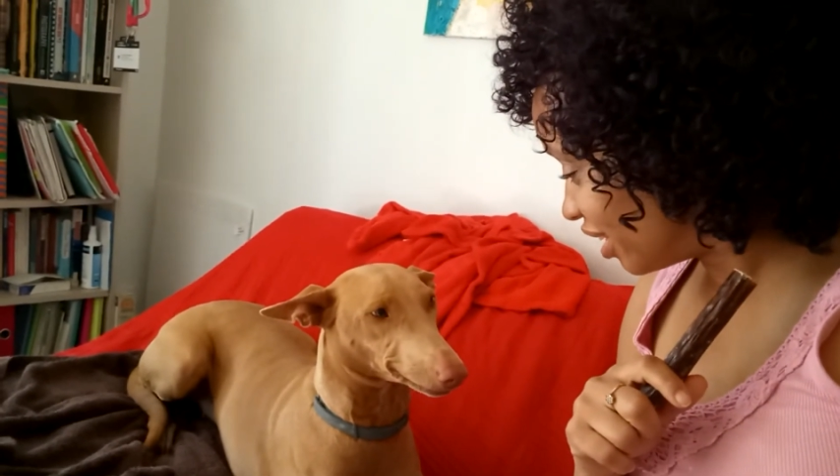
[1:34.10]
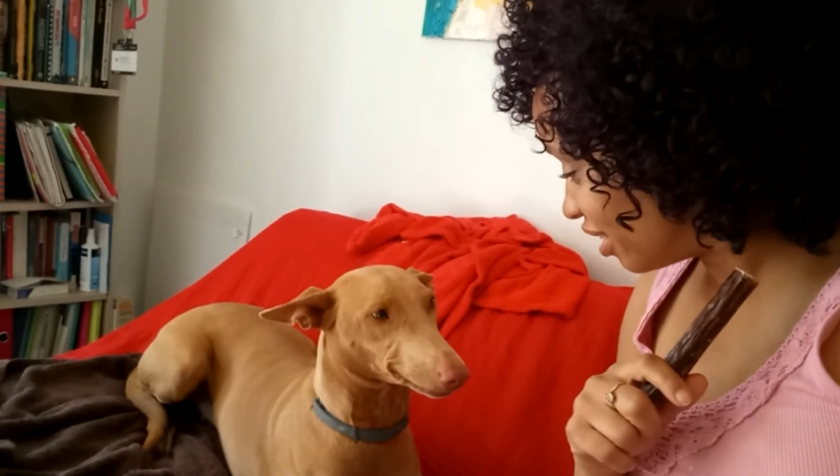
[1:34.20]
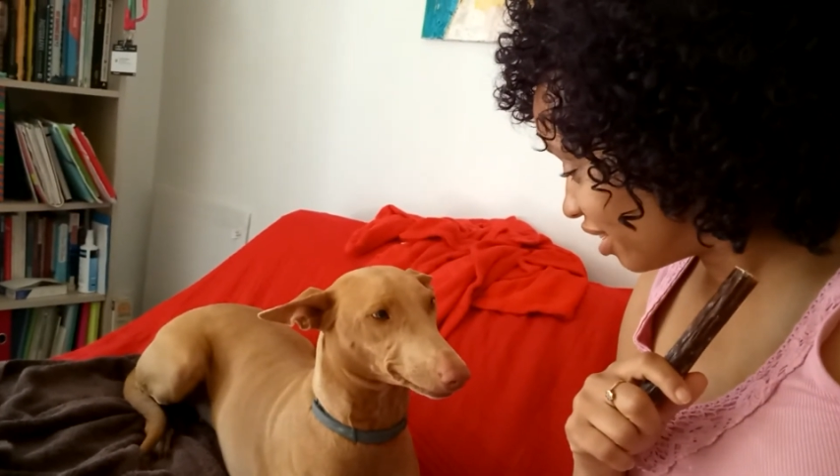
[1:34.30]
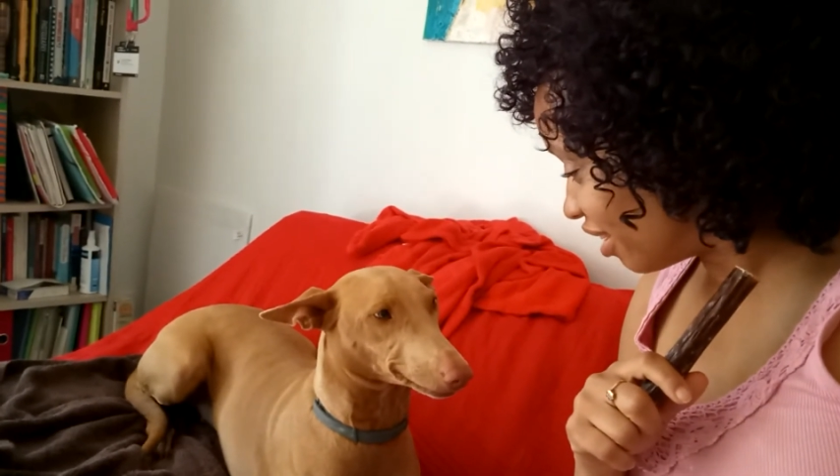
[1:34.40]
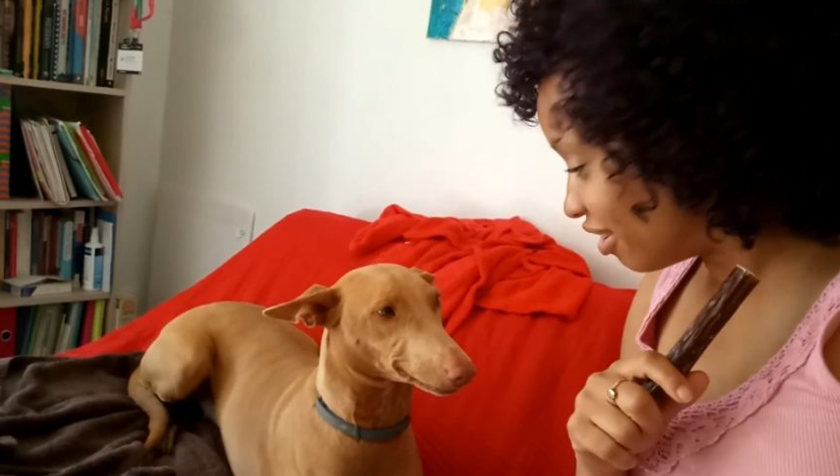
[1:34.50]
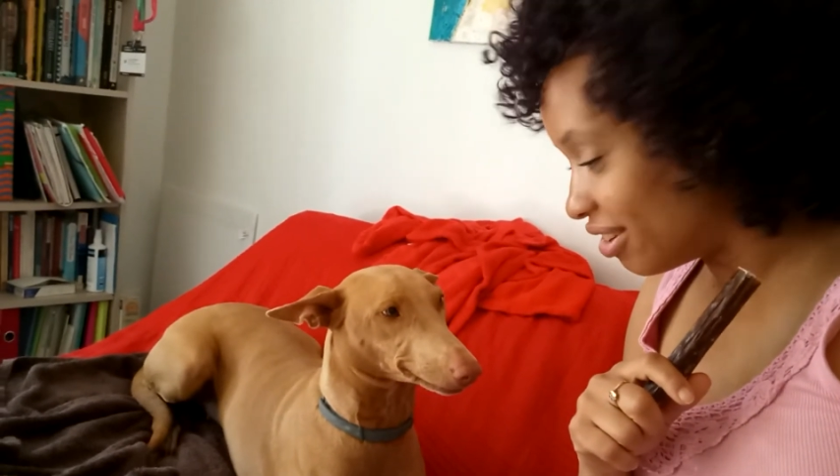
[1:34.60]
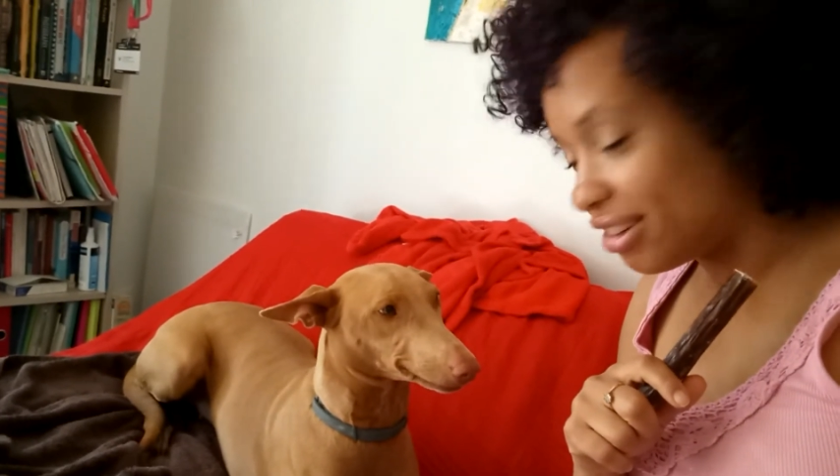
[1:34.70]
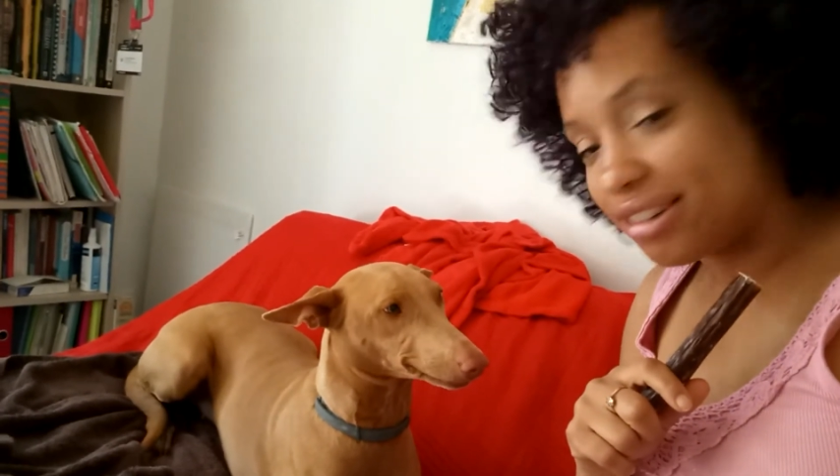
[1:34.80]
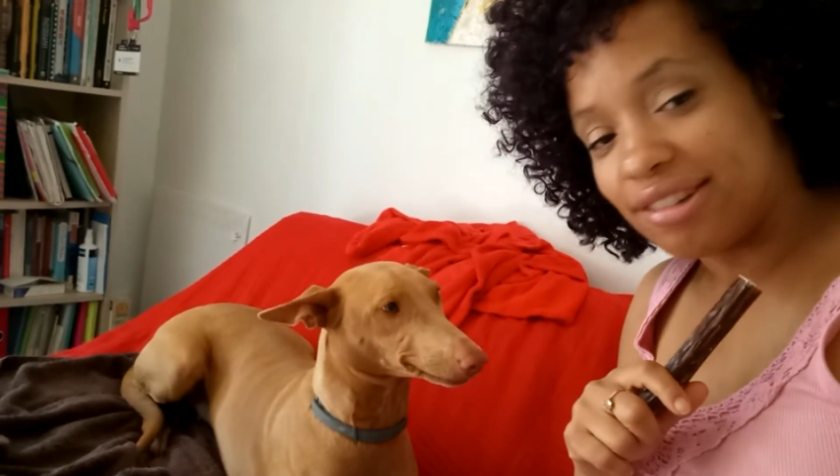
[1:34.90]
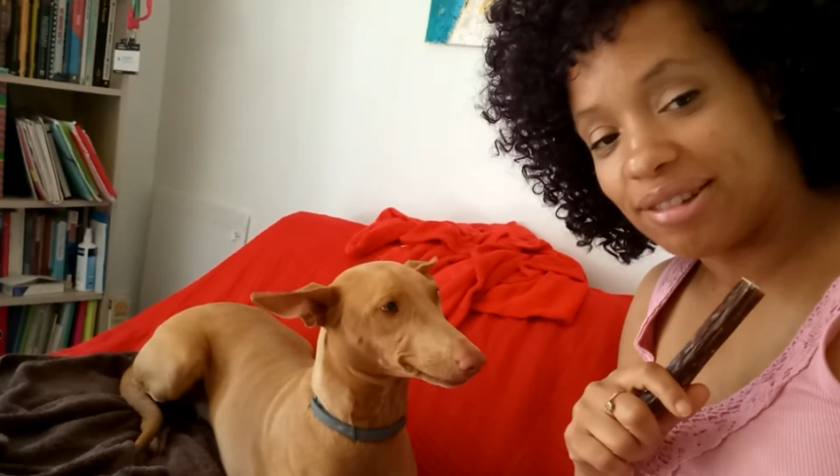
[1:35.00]
getting
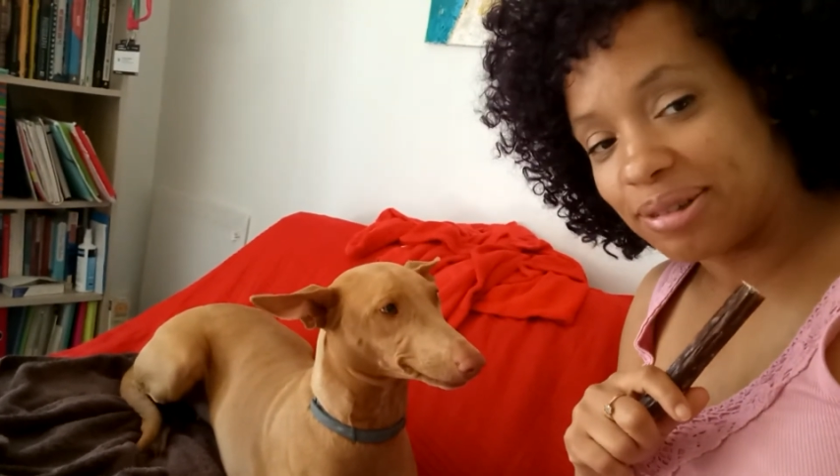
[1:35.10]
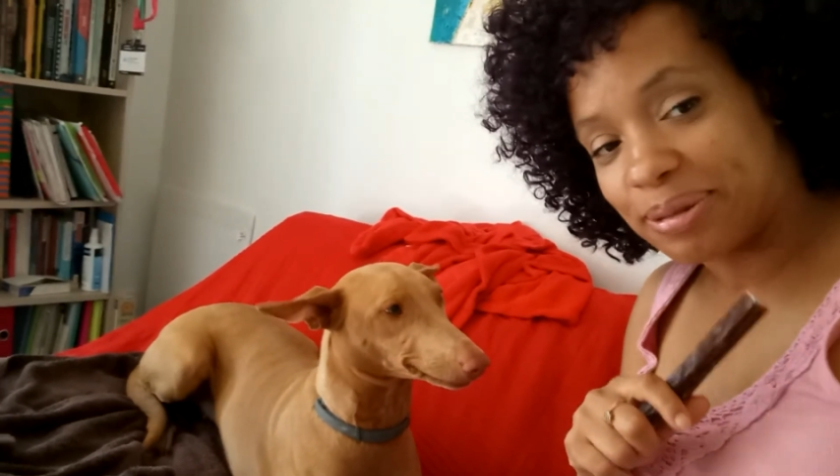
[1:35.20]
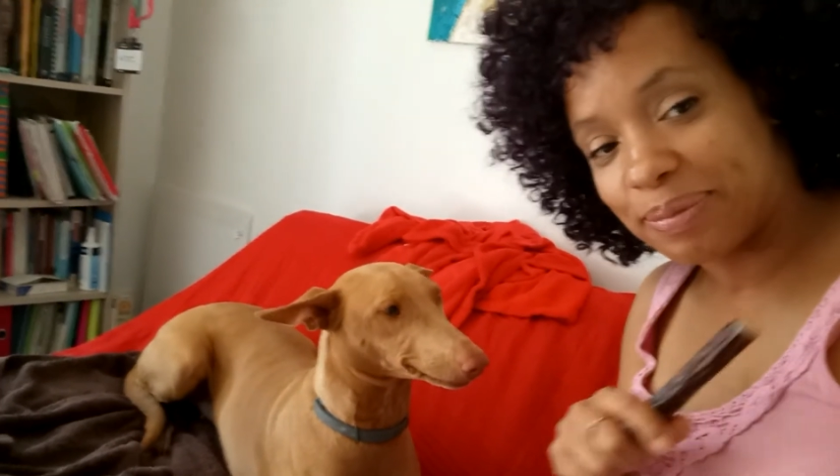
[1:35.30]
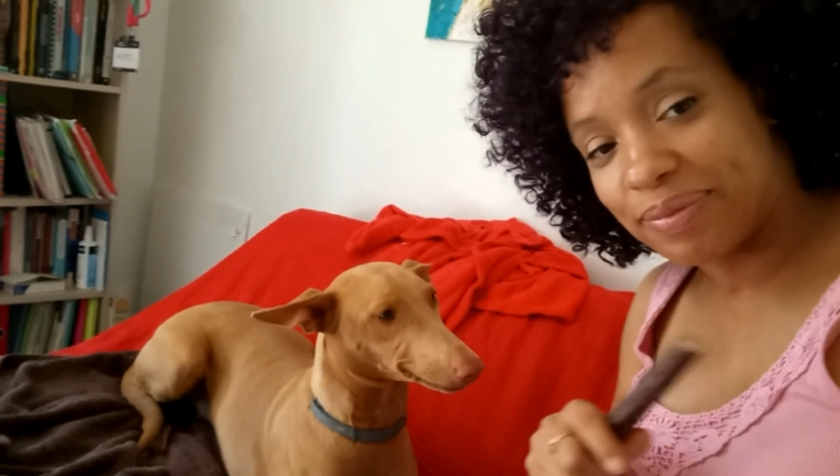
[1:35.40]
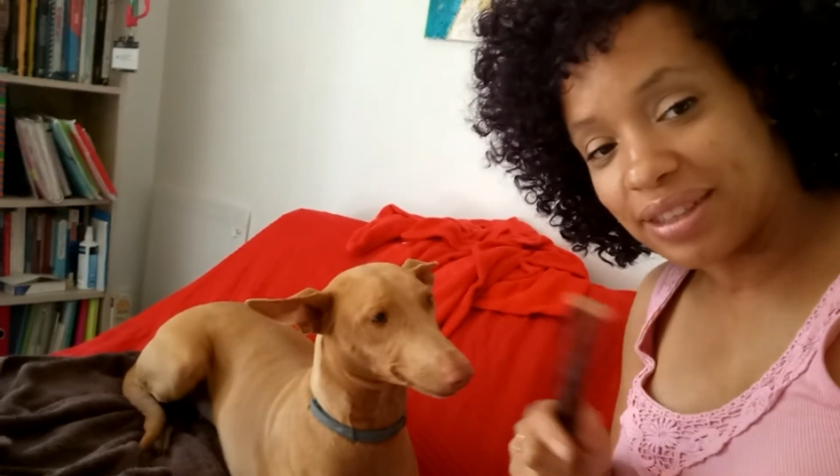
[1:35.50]
old.